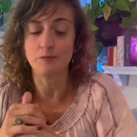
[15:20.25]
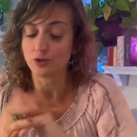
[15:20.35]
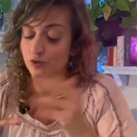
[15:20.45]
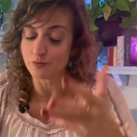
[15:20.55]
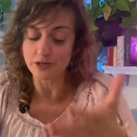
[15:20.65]
It
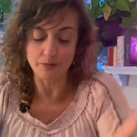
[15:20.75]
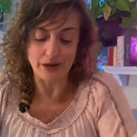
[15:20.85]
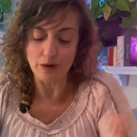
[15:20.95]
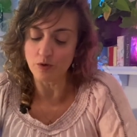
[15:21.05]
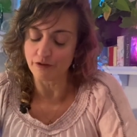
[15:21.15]
could be
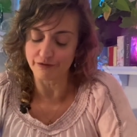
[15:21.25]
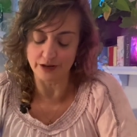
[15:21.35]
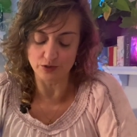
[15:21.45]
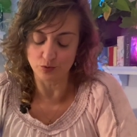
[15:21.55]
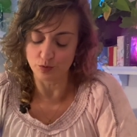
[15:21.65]
about a
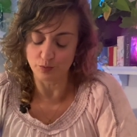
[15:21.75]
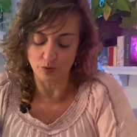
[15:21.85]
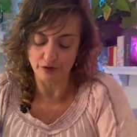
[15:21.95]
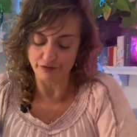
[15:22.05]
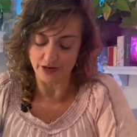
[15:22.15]
friend group
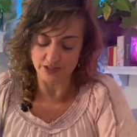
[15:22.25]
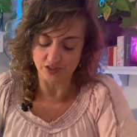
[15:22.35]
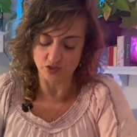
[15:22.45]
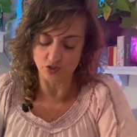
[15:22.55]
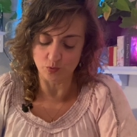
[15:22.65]
or a friend
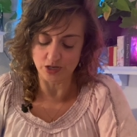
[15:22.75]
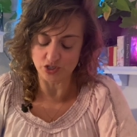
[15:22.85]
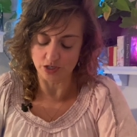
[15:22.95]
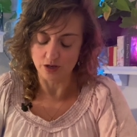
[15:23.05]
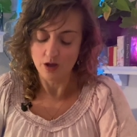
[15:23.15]

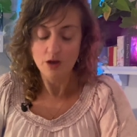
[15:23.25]
situation.